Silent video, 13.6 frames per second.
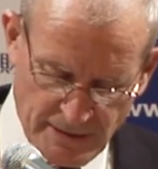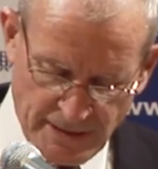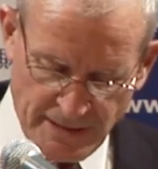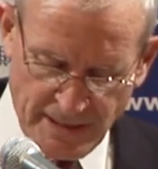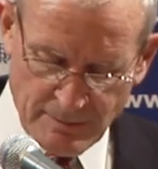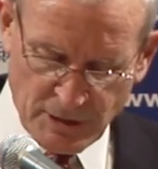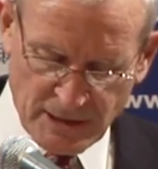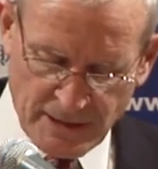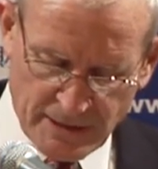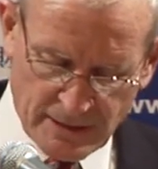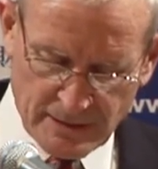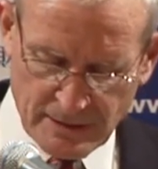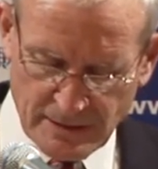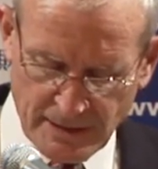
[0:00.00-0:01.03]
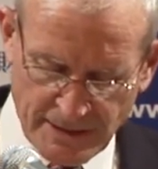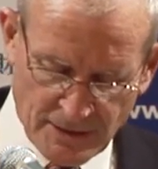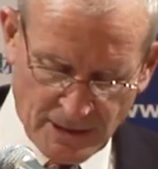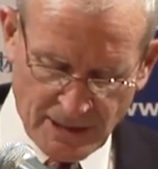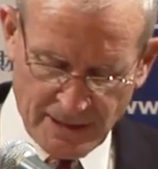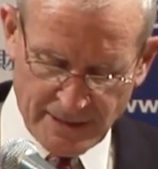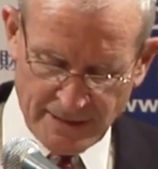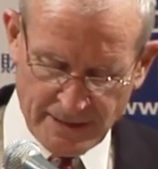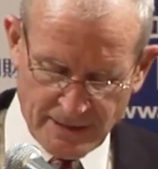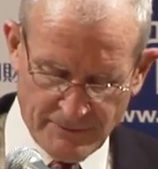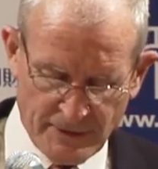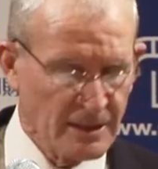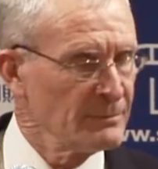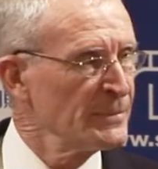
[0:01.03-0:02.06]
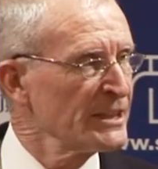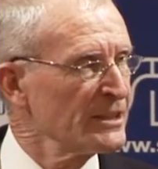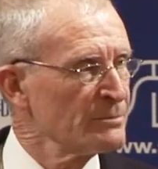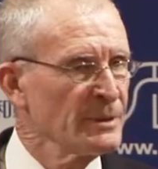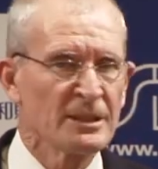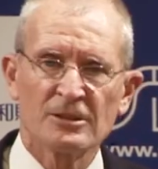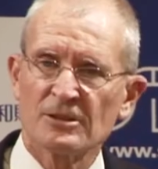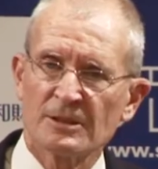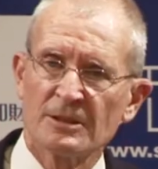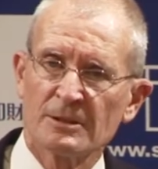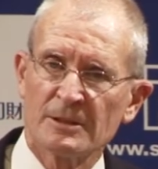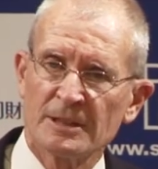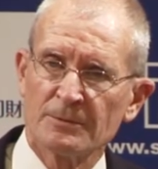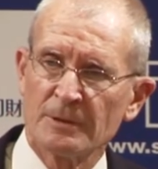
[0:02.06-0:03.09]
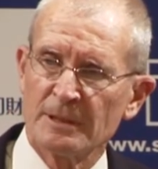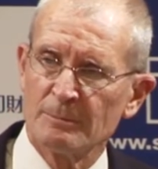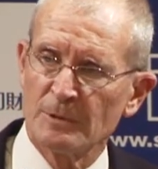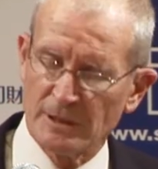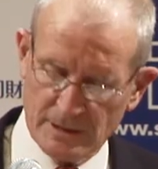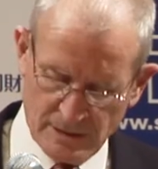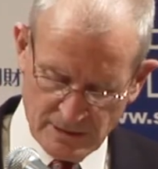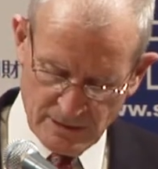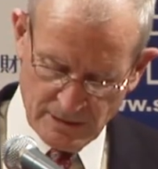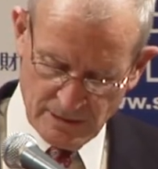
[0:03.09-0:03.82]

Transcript: Underlying that development has been a security framework